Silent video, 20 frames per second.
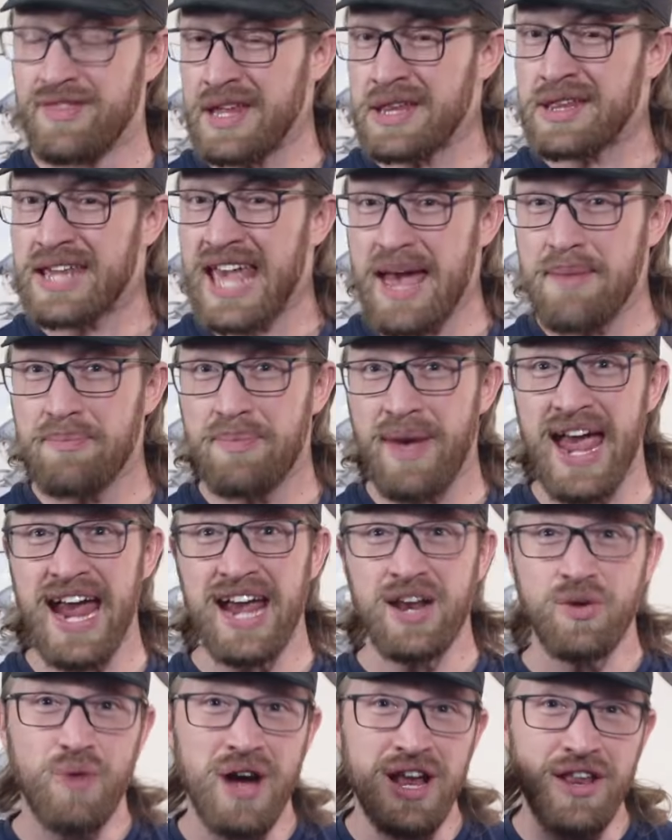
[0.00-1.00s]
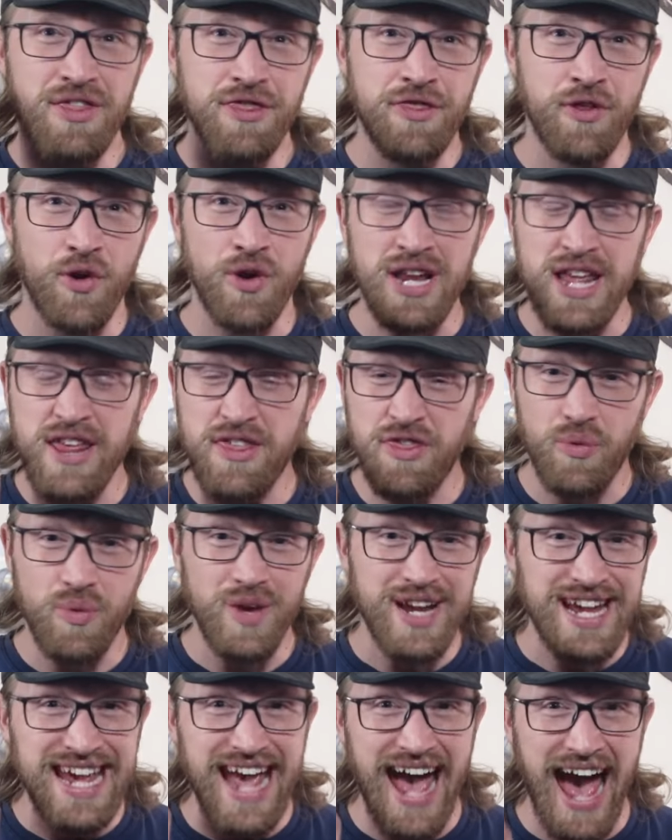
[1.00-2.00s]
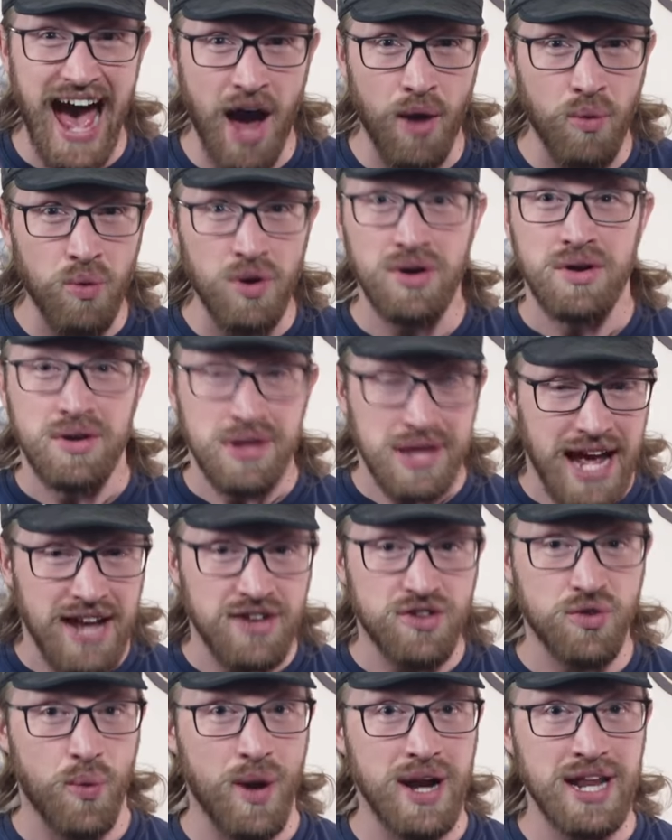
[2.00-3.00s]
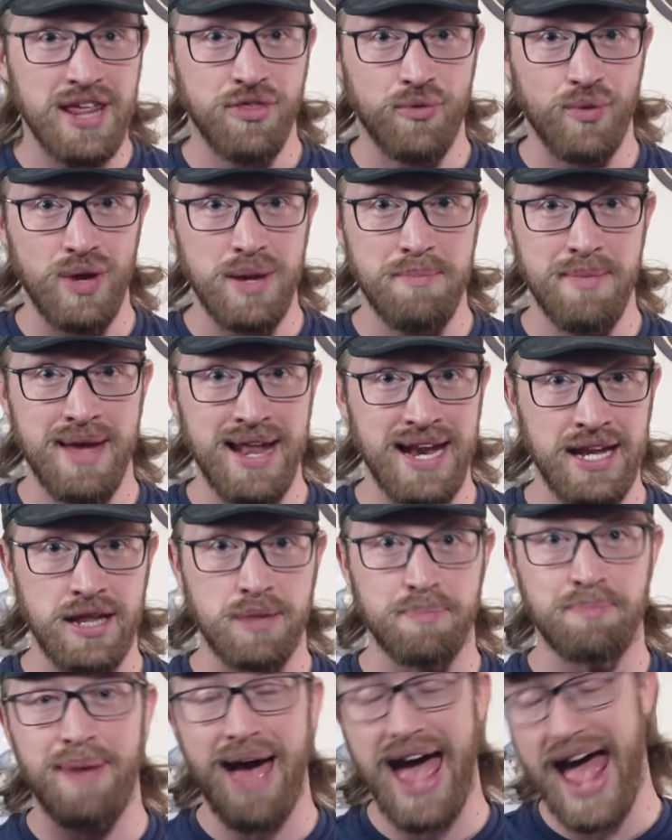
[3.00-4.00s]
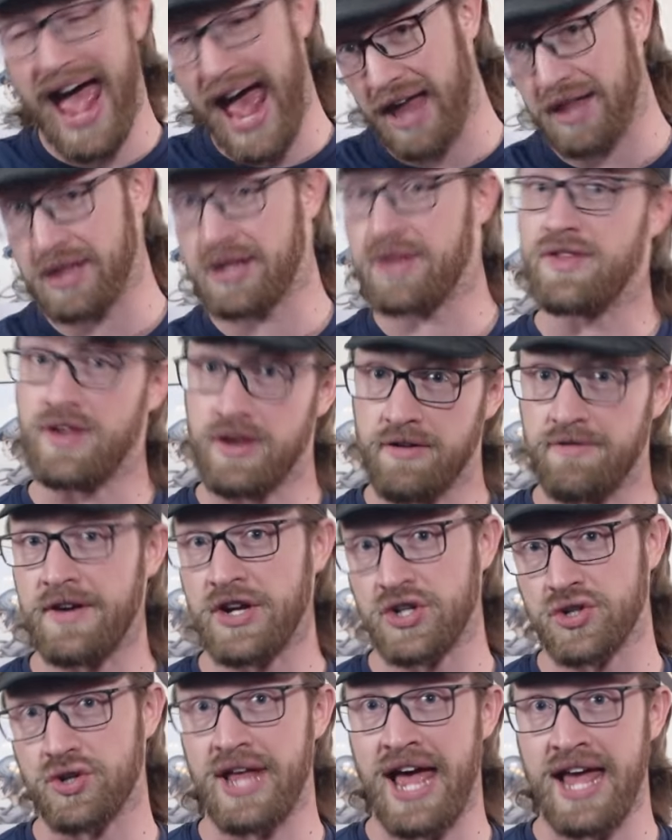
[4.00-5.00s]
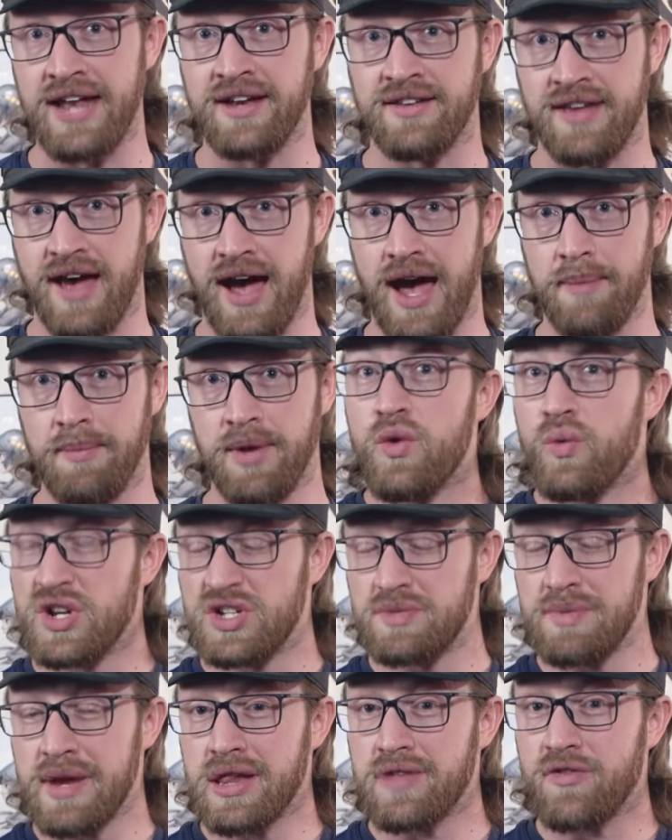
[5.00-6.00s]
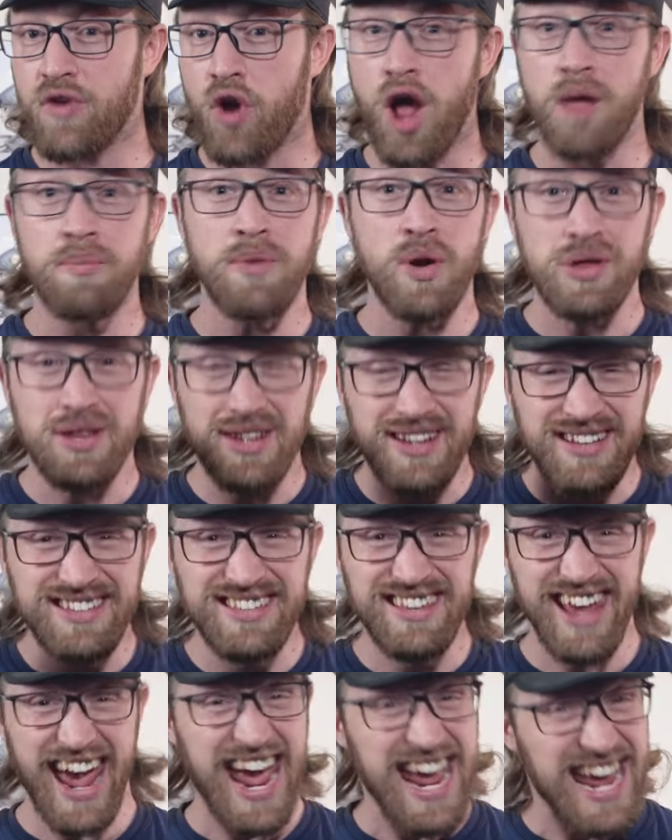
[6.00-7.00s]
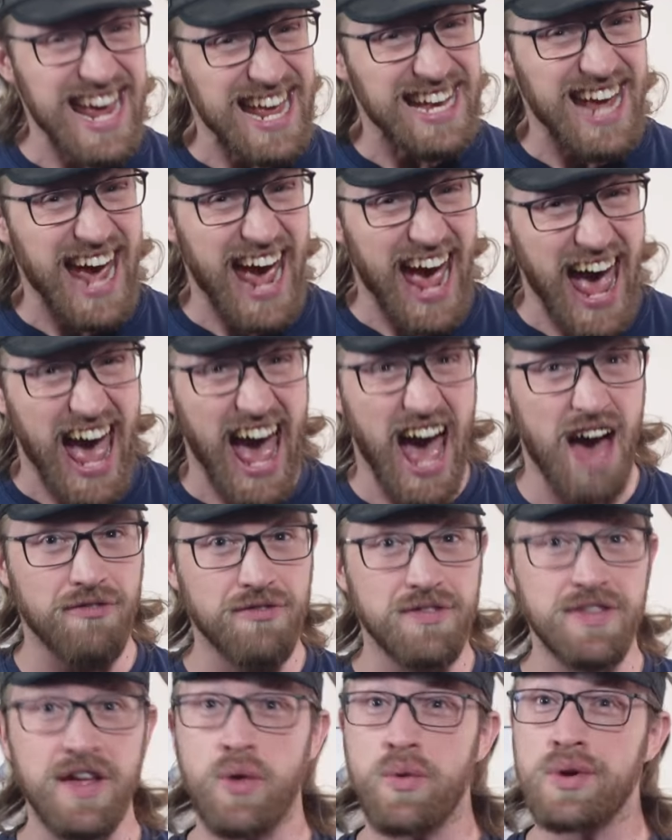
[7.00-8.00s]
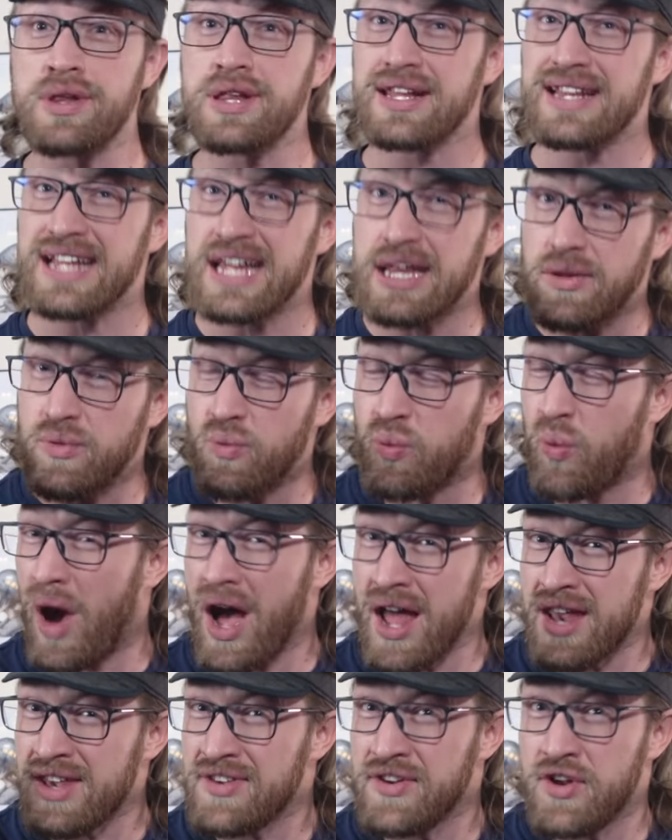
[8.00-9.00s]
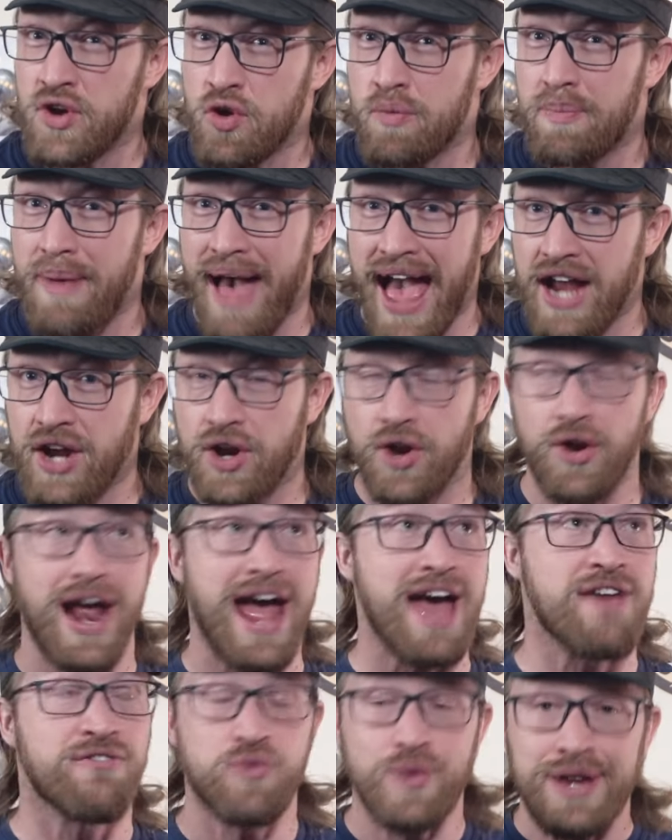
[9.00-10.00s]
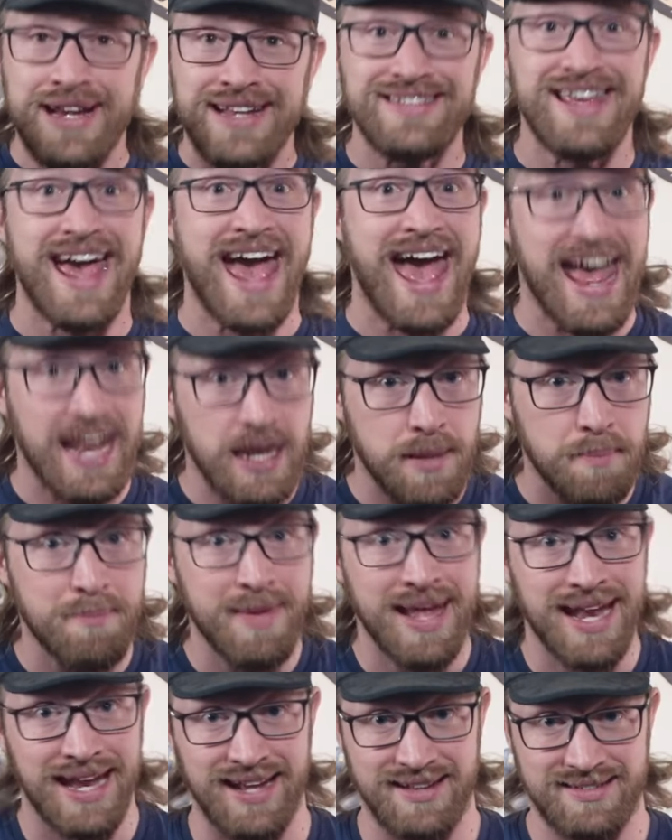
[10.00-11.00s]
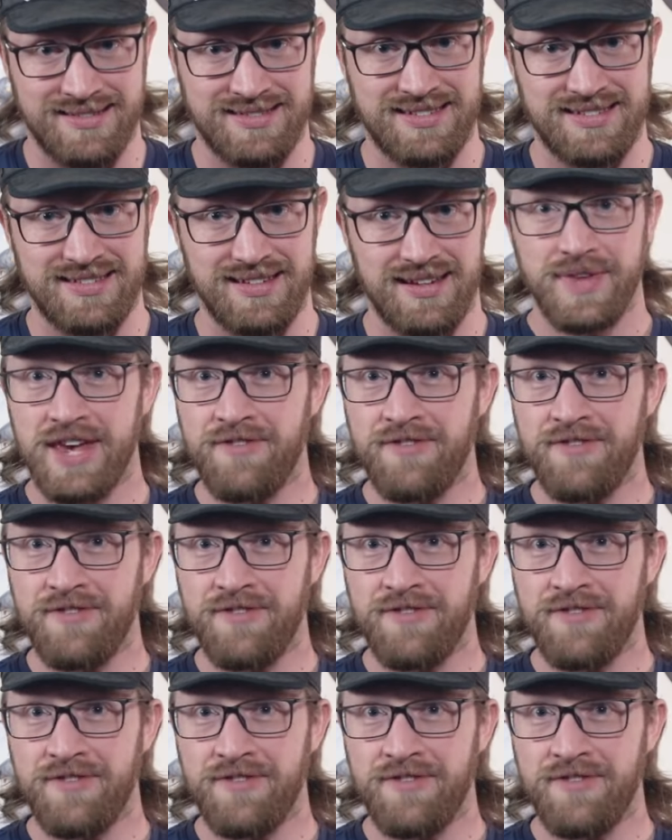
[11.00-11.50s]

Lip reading: This campaign went 33 hours and 23 minutes past the official end time, which means for almost a day and a half, there was at least one new backer every 10 minutes.